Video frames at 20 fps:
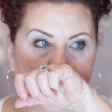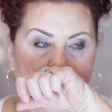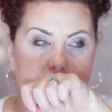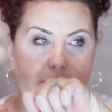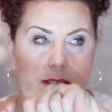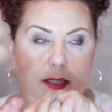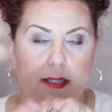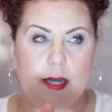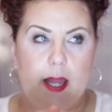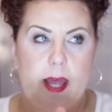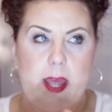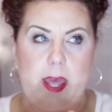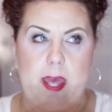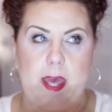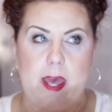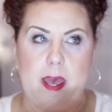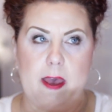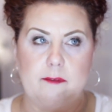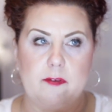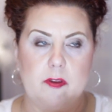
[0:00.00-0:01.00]
it didn't
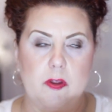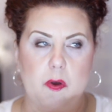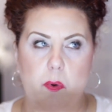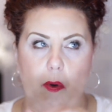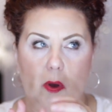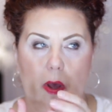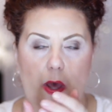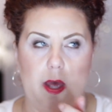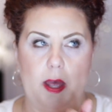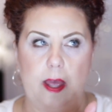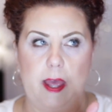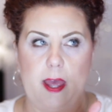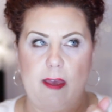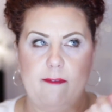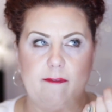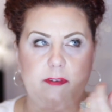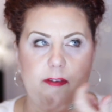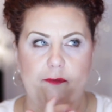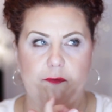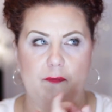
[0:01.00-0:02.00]
have, you know, a
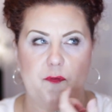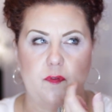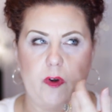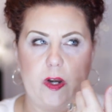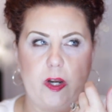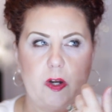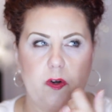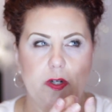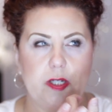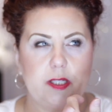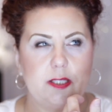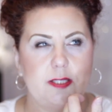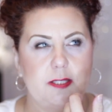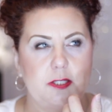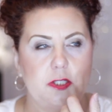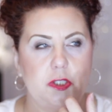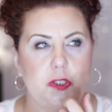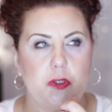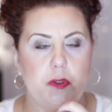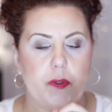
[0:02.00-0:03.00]
heavy fragrance
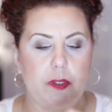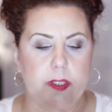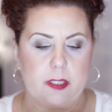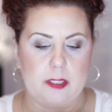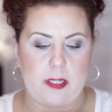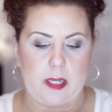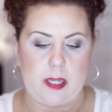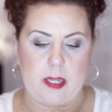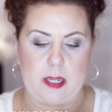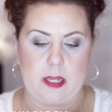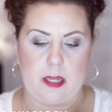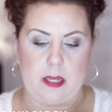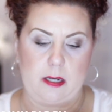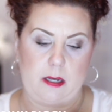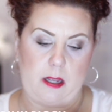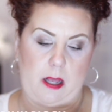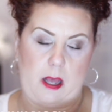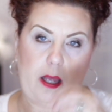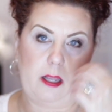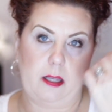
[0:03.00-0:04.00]
to it
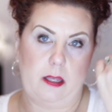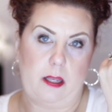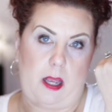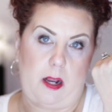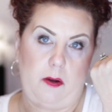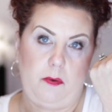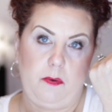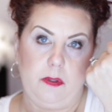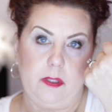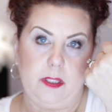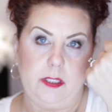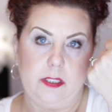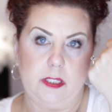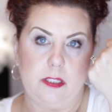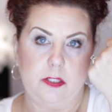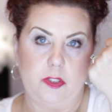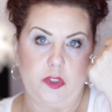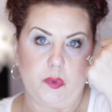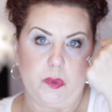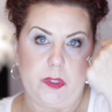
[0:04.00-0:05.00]
and I, I really
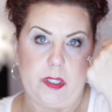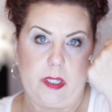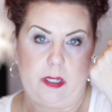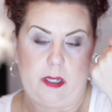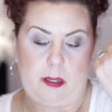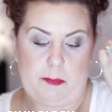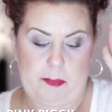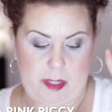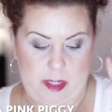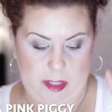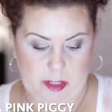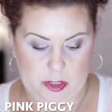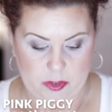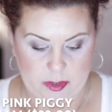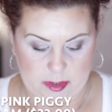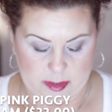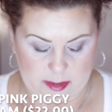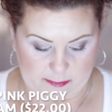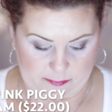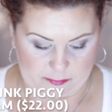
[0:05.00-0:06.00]
did enjoy it. I mean, I
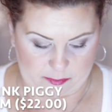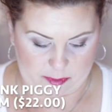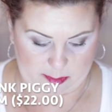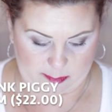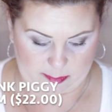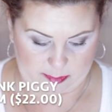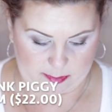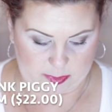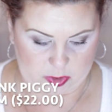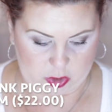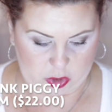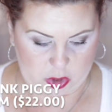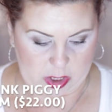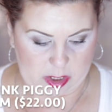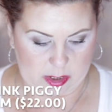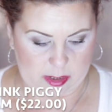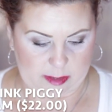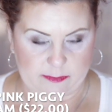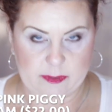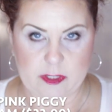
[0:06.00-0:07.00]
used it from
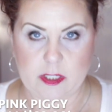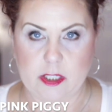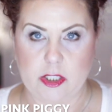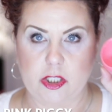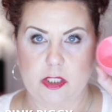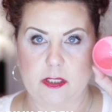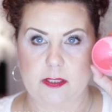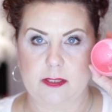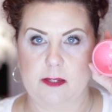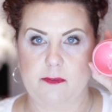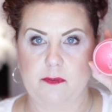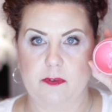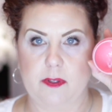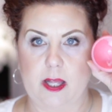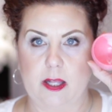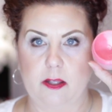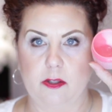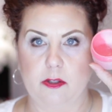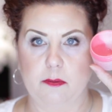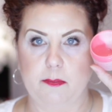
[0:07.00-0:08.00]
start to finish except for
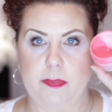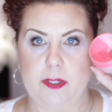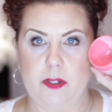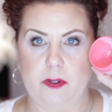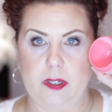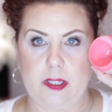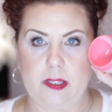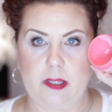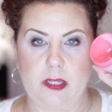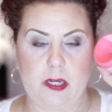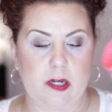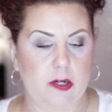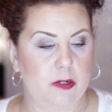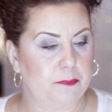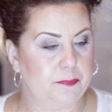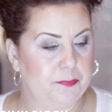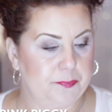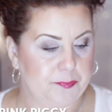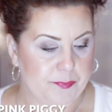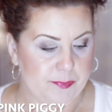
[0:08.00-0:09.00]
that little bit right
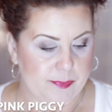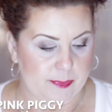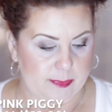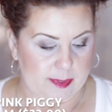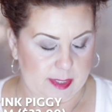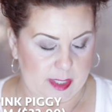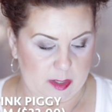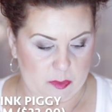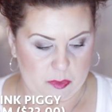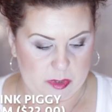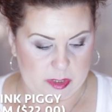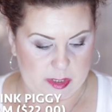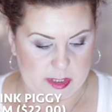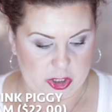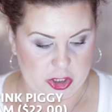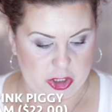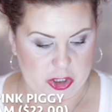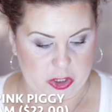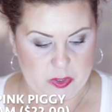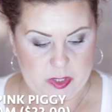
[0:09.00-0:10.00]
there that I wanted to
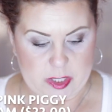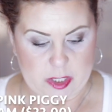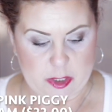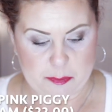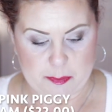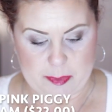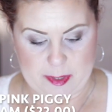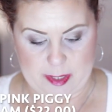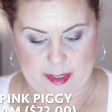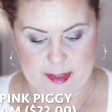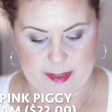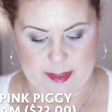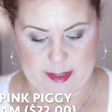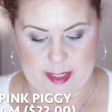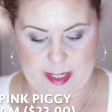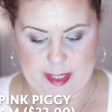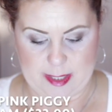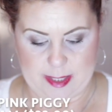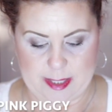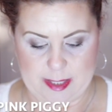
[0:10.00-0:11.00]
show you. But,
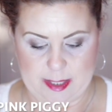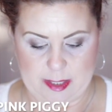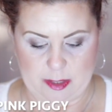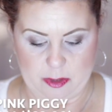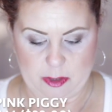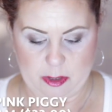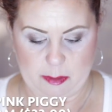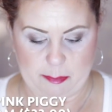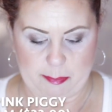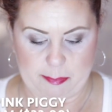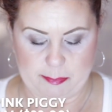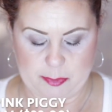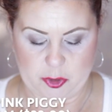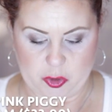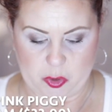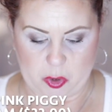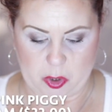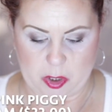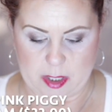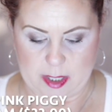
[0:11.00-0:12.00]
and then the little
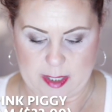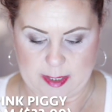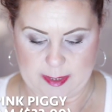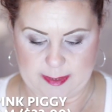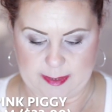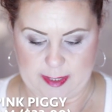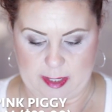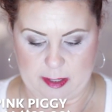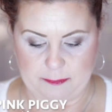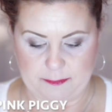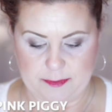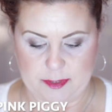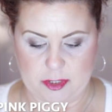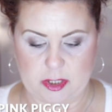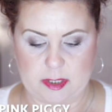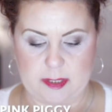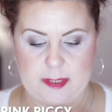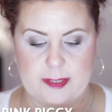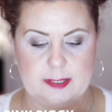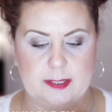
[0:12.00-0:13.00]
jar itself
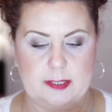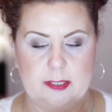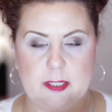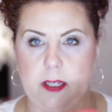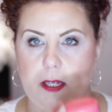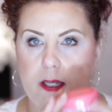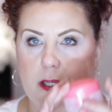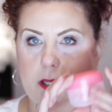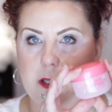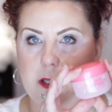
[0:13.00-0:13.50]
is just